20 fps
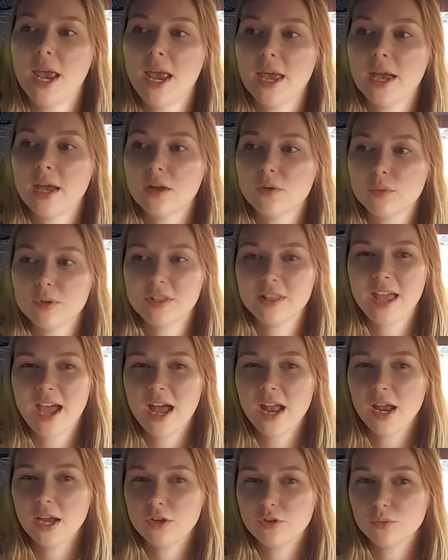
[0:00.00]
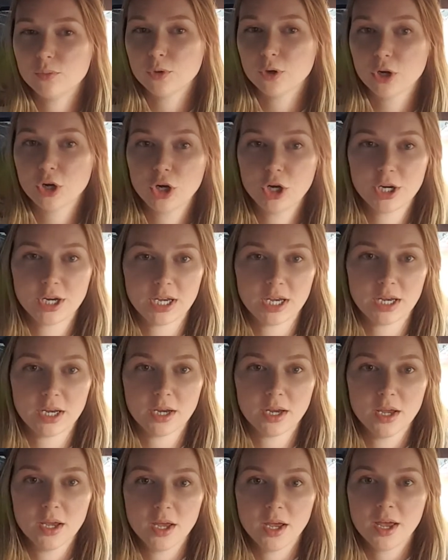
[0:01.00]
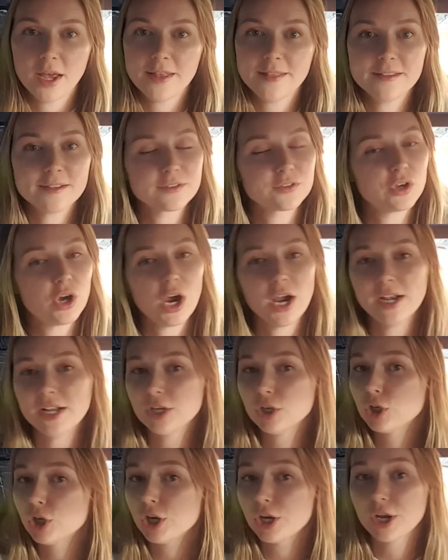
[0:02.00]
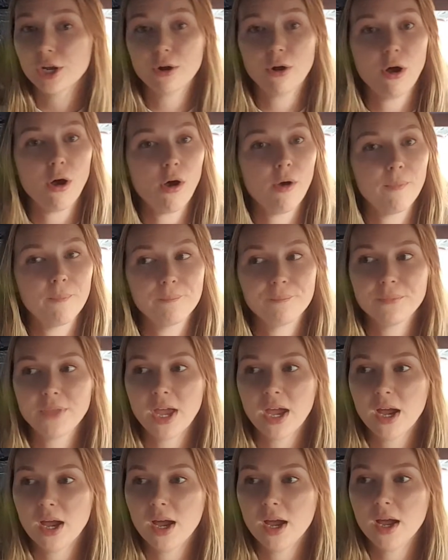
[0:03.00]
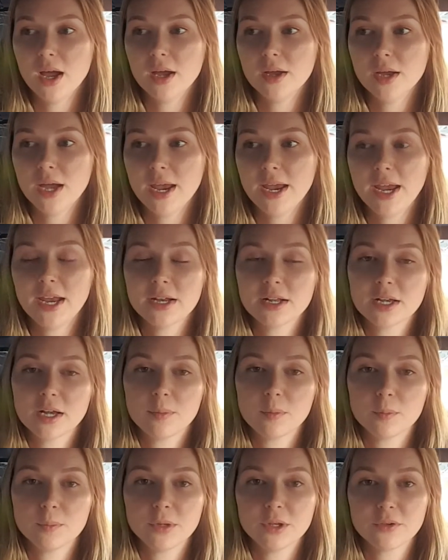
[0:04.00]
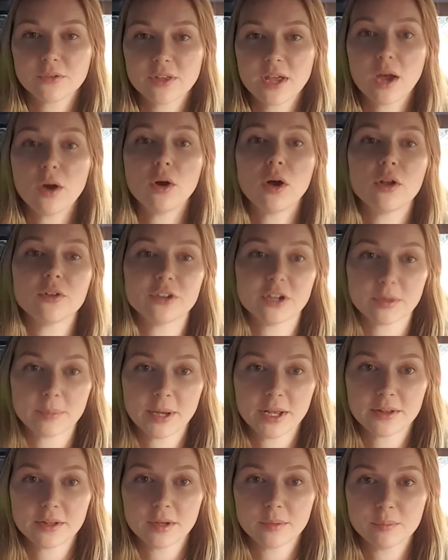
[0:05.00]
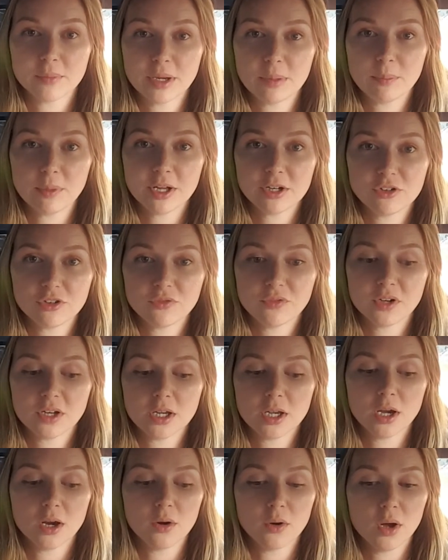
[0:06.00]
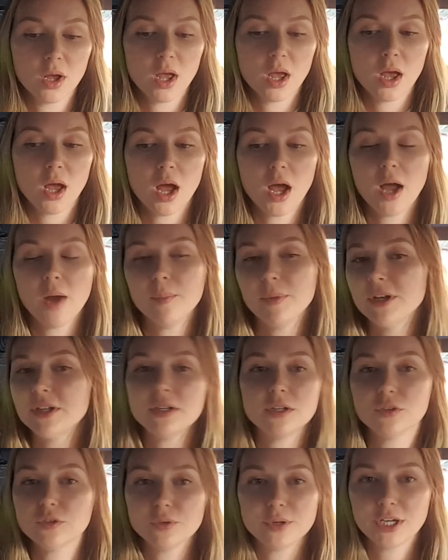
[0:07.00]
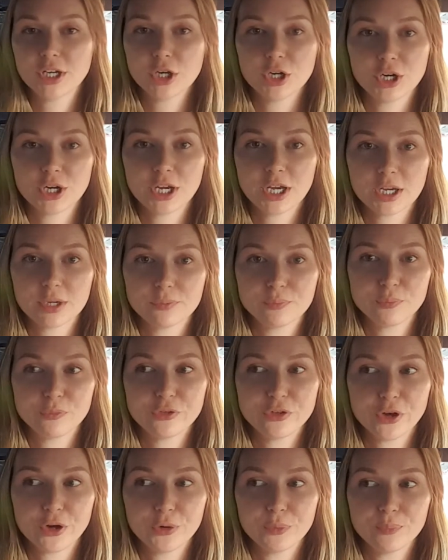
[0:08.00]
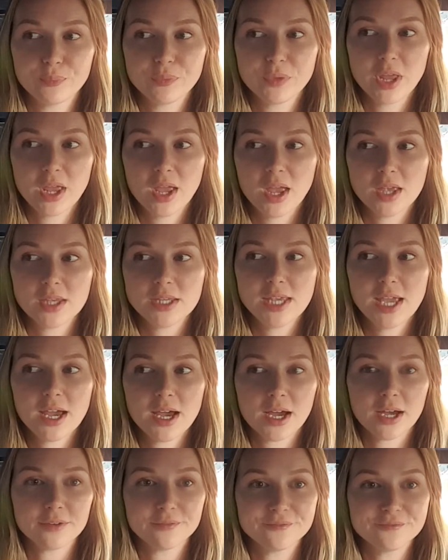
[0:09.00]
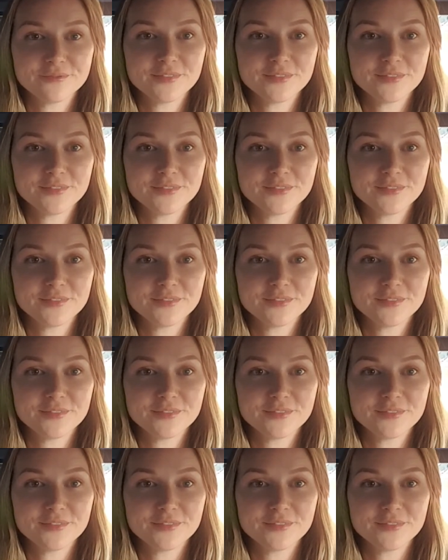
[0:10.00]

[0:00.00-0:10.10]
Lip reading: And with that, I do more cooking. In this car, I didn't cook at all. I ate a couple meals out. I'll talk about that in my budget video, but didn't do any cooking. So, yeah.